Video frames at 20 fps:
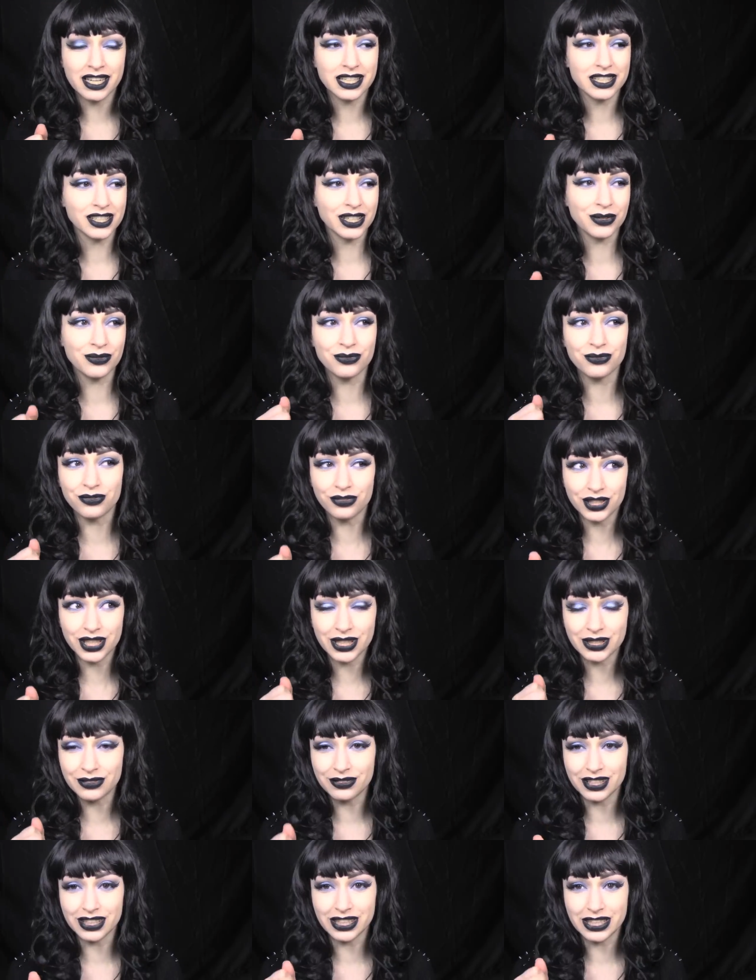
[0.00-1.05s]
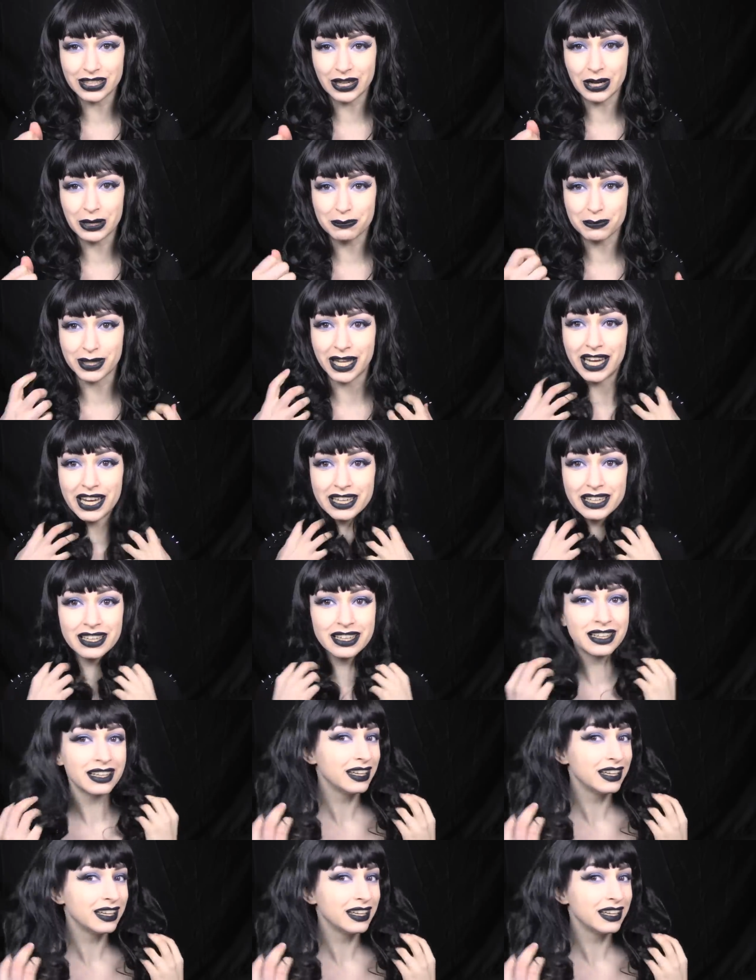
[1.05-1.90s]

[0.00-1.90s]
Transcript: It's like really, really dark black.